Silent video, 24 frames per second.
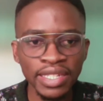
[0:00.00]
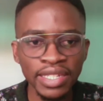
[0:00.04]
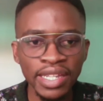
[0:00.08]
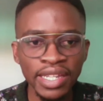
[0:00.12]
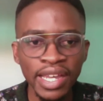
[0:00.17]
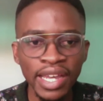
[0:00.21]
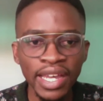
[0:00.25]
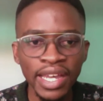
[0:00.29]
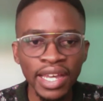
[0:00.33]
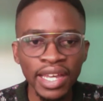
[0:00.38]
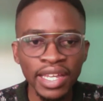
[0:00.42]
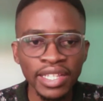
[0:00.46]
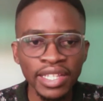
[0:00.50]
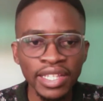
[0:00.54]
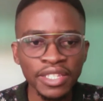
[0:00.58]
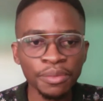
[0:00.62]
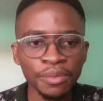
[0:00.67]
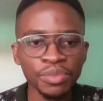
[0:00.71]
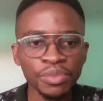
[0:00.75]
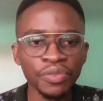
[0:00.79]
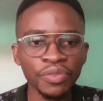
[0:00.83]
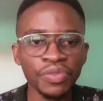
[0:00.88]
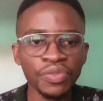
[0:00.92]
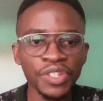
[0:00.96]
in terms
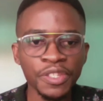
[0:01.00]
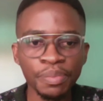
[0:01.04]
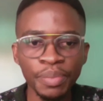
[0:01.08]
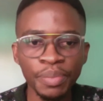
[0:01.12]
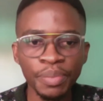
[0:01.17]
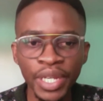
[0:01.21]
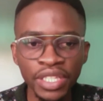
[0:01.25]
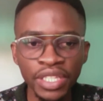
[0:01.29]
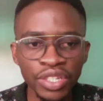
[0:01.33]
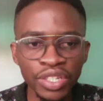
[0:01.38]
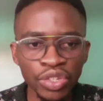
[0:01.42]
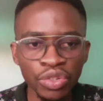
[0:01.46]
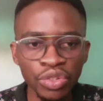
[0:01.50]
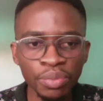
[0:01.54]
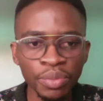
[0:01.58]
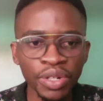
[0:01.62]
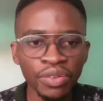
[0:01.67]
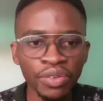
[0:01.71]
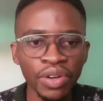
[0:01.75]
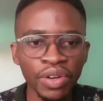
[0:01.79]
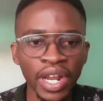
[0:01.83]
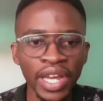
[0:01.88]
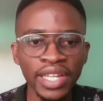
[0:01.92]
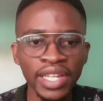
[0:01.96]
of respecting human
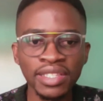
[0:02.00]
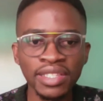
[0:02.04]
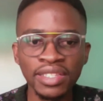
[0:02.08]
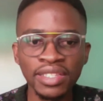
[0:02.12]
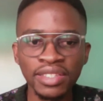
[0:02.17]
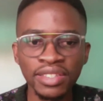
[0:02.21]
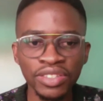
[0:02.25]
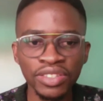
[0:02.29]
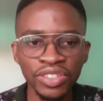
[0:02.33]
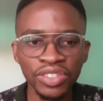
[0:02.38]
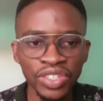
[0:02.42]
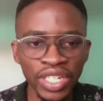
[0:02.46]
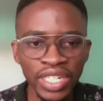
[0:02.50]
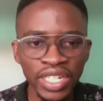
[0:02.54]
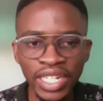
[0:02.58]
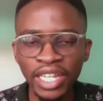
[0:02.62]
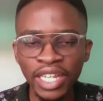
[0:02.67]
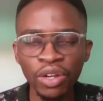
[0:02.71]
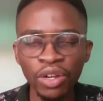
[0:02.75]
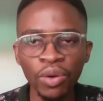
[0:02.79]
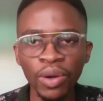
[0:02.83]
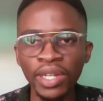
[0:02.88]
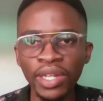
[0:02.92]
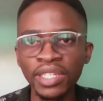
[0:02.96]
rights, gender
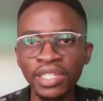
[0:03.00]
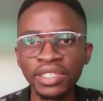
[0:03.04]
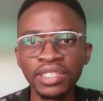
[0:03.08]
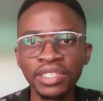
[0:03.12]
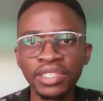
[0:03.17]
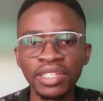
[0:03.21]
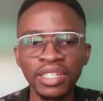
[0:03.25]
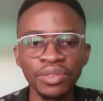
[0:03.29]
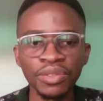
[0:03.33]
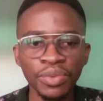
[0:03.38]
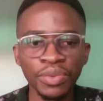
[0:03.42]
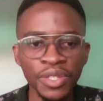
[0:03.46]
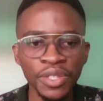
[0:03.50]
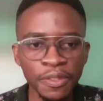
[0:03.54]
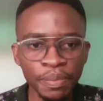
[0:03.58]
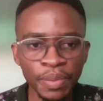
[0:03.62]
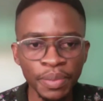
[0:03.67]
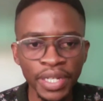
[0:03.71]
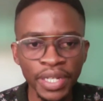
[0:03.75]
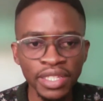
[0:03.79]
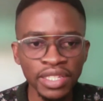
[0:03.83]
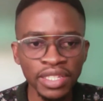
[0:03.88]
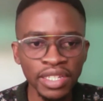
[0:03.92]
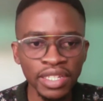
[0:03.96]
equality,
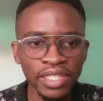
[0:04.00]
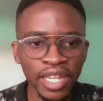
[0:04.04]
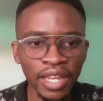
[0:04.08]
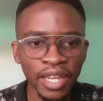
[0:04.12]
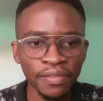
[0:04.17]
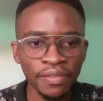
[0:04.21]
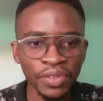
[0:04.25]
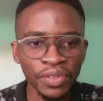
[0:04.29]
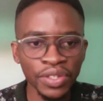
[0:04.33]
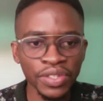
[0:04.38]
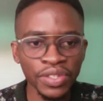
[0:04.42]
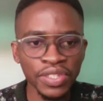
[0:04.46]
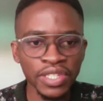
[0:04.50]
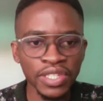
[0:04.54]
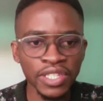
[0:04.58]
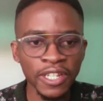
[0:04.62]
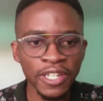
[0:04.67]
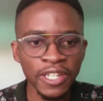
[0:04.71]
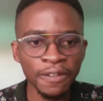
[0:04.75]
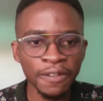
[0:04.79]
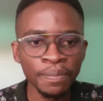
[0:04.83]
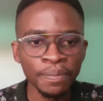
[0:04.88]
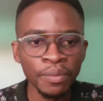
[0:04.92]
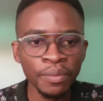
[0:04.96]
respecting diversity.
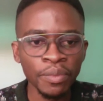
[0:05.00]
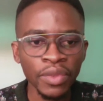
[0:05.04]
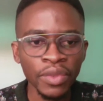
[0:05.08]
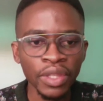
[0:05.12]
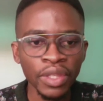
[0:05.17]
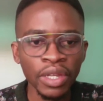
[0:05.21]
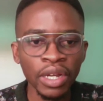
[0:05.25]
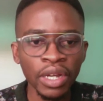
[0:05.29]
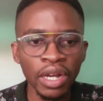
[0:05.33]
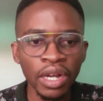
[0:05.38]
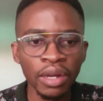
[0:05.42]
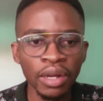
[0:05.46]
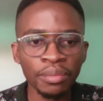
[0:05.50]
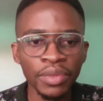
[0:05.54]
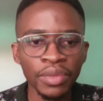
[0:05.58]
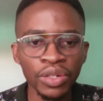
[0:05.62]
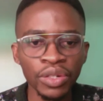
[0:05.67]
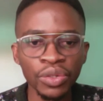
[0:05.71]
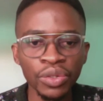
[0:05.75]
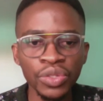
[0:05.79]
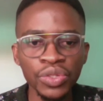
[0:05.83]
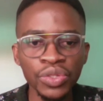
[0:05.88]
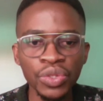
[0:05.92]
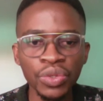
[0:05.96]
It
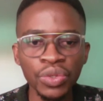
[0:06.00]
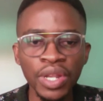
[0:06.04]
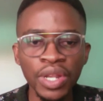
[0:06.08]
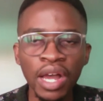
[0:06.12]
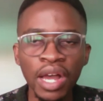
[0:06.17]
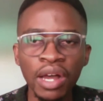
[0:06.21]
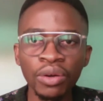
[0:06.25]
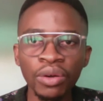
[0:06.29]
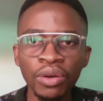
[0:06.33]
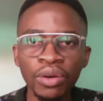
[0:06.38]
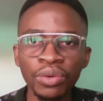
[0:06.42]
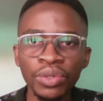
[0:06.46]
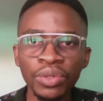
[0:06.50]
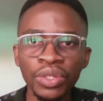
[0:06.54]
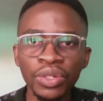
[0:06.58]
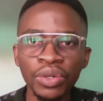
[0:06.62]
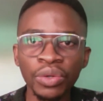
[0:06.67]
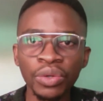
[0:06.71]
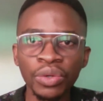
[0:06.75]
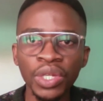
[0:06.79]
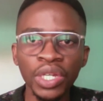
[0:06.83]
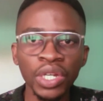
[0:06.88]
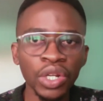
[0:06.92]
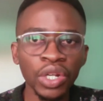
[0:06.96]
also now,
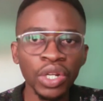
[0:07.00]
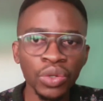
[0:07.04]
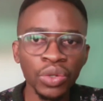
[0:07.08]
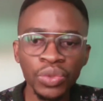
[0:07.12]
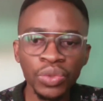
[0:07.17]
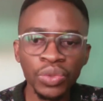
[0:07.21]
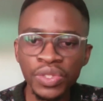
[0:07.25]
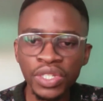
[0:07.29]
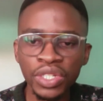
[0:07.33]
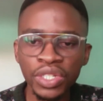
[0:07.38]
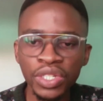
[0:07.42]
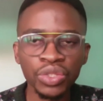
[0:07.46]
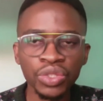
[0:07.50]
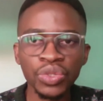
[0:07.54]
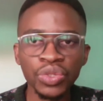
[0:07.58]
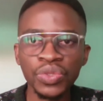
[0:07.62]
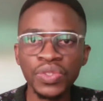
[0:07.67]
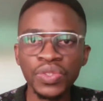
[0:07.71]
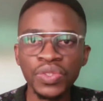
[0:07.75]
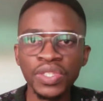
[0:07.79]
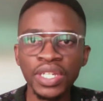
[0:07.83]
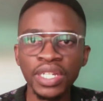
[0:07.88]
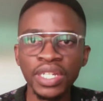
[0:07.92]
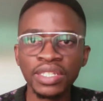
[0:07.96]
includes issues
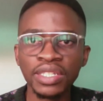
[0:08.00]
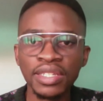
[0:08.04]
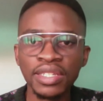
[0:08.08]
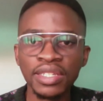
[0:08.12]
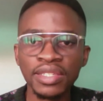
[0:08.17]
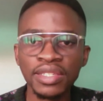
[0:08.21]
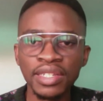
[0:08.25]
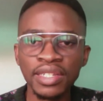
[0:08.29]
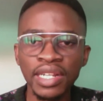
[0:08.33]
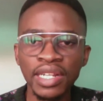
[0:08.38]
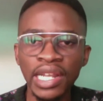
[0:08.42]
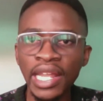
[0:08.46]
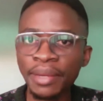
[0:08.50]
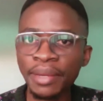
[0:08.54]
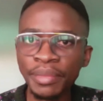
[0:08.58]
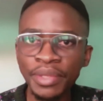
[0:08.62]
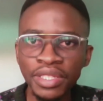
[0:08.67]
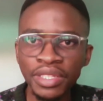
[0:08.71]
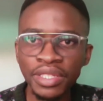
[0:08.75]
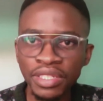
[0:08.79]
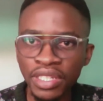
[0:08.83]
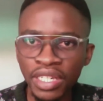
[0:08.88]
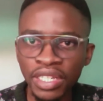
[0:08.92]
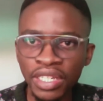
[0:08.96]
such as climate
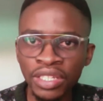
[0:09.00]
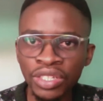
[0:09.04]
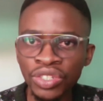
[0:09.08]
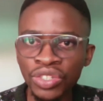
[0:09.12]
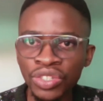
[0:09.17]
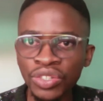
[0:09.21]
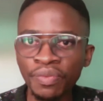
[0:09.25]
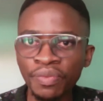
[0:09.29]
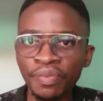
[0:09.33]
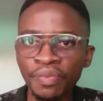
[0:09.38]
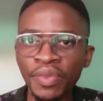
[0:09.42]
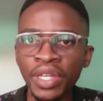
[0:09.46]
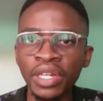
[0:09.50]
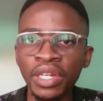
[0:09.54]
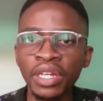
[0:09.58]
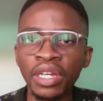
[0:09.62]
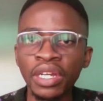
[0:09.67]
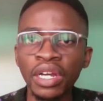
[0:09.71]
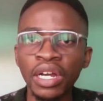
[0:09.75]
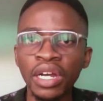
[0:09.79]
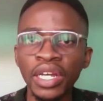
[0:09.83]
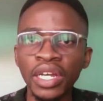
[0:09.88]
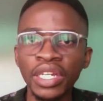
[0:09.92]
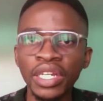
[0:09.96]
change,
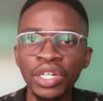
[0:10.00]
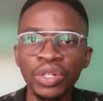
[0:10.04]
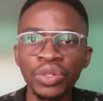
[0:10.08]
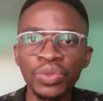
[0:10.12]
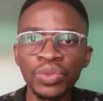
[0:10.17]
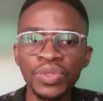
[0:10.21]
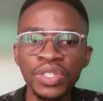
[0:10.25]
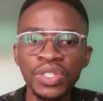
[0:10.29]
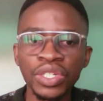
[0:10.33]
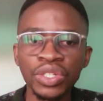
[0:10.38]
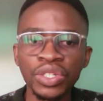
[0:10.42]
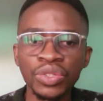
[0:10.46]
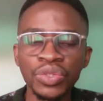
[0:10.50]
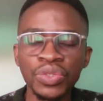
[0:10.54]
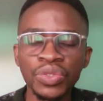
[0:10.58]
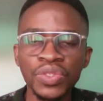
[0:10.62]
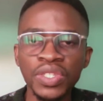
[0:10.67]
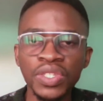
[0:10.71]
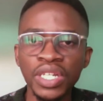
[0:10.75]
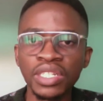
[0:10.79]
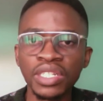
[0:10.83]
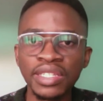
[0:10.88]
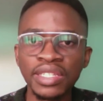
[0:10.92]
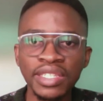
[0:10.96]
includes issues
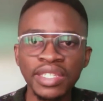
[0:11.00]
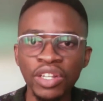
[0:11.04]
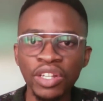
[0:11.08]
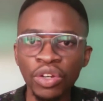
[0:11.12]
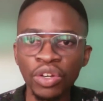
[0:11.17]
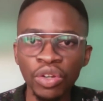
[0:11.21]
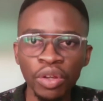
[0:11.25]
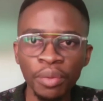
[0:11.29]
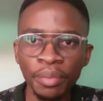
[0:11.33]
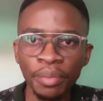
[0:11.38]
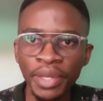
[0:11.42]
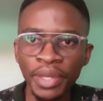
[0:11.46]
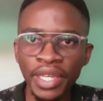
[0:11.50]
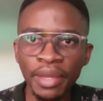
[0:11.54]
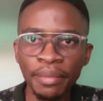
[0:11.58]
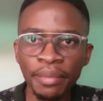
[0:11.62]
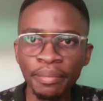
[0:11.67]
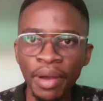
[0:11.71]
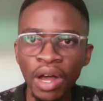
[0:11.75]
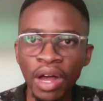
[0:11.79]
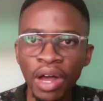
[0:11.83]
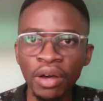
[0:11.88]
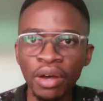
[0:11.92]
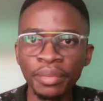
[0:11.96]
such as economic
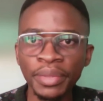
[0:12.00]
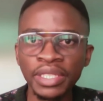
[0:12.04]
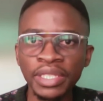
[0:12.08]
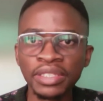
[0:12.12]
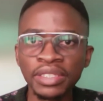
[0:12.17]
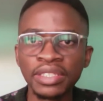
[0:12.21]
empowerment.